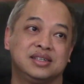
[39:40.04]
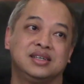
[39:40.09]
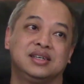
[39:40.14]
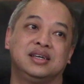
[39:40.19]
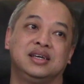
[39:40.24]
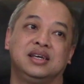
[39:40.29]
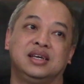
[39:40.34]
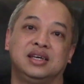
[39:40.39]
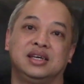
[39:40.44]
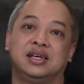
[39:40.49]

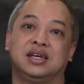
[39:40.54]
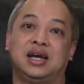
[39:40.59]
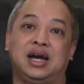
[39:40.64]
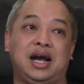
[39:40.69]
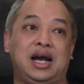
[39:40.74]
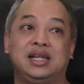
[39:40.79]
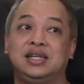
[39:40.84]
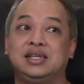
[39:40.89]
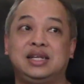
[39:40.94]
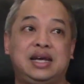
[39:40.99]

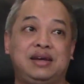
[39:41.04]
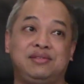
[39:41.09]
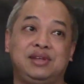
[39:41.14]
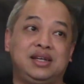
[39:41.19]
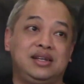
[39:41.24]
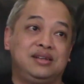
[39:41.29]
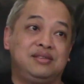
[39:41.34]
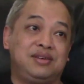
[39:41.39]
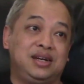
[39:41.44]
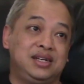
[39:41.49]
I didn't have that
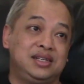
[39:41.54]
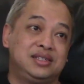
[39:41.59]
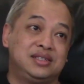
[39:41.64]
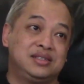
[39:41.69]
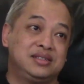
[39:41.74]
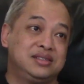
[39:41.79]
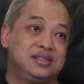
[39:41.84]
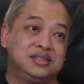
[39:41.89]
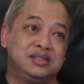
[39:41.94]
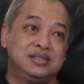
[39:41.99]
advice.
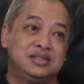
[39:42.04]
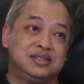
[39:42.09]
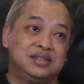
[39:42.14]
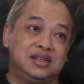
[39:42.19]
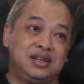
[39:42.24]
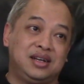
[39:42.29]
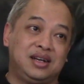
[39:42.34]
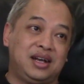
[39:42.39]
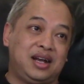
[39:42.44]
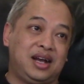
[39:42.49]

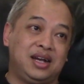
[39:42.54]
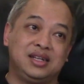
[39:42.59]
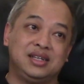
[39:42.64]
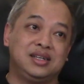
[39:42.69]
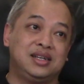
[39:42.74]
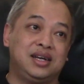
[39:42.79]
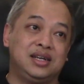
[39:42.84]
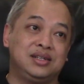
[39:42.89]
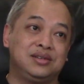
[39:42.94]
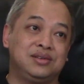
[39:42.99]
I did
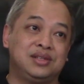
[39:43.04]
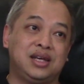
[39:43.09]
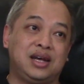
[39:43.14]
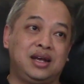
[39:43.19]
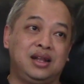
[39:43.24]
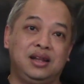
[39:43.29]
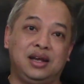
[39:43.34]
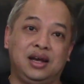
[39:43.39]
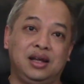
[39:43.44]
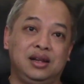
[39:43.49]
not know
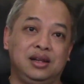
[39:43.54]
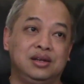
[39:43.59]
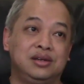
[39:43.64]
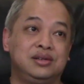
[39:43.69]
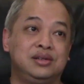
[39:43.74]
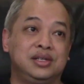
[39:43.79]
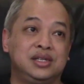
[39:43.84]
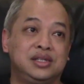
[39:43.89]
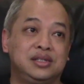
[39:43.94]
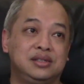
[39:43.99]
that. I
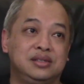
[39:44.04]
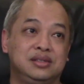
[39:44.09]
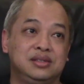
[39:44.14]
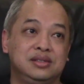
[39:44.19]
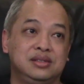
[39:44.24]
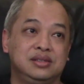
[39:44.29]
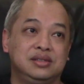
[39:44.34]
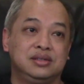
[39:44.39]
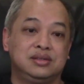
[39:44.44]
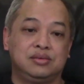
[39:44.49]
learned it
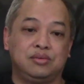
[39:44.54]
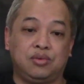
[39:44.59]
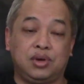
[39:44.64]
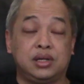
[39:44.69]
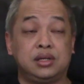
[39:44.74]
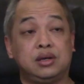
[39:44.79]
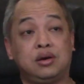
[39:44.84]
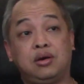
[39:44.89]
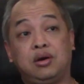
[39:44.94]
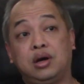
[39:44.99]

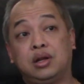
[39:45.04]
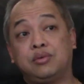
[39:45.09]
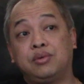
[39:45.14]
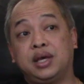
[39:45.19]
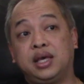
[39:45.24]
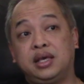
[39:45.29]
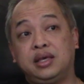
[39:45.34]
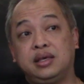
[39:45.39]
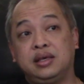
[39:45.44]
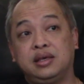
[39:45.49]
the hard
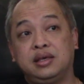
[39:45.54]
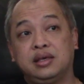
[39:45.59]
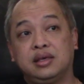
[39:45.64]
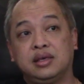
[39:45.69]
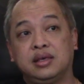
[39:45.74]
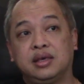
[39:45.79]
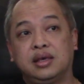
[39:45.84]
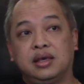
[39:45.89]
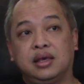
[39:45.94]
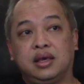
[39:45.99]
way,
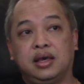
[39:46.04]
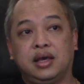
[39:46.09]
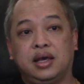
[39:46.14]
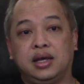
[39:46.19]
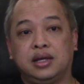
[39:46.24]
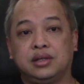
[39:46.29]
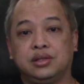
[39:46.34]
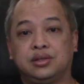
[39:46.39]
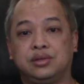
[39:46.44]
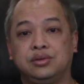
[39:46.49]

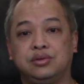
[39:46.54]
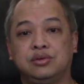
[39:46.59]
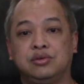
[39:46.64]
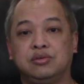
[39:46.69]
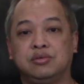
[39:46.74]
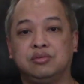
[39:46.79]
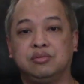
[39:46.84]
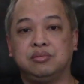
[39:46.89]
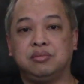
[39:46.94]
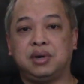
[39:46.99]
and
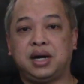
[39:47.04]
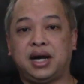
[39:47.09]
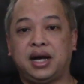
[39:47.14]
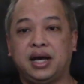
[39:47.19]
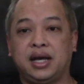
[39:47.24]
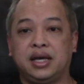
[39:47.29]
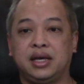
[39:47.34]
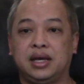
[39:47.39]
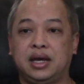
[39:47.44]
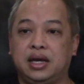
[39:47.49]
through
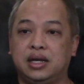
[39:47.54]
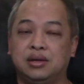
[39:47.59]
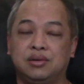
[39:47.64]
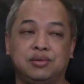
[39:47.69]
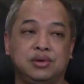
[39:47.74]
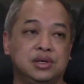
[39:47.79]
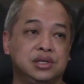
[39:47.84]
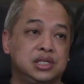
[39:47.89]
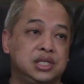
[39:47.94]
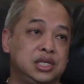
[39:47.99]
by, I don't
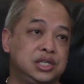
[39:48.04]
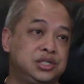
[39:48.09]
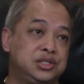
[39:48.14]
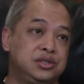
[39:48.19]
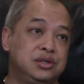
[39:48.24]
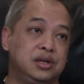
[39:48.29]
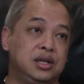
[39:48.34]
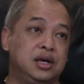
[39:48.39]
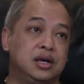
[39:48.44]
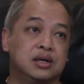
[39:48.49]
want to say
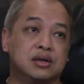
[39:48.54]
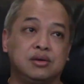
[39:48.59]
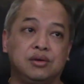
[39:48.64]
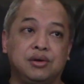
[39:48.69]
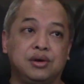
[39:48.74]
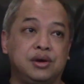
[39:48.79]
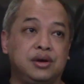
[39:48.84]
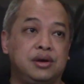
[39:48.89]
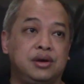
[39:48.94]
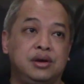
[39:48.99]
sheer luck
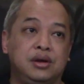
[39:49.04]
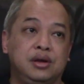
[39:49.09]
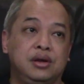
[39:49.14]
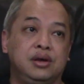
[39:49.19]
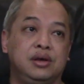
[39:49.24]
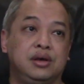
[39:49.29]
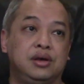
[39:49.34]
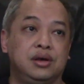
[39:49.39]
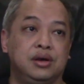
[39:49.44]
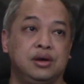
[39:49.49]
or
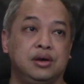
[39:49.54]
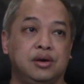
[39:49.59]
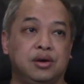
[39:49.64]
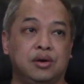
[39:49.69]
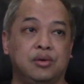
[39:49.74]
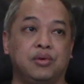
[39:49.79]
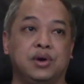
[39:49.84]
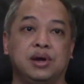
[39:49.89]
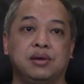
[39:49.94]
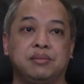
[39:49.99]

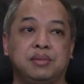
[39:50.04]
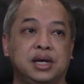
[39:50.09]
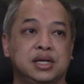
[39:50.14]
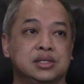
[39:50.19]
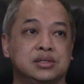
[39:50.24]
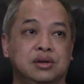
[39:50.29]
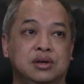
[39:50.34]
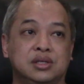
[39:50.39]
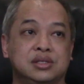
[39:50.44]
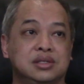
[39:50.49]
where my
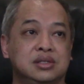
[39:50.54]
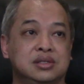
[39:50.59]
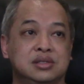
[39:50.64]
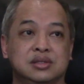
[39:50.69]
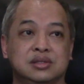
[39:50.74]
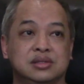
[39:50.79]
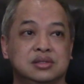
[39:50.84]
sergeant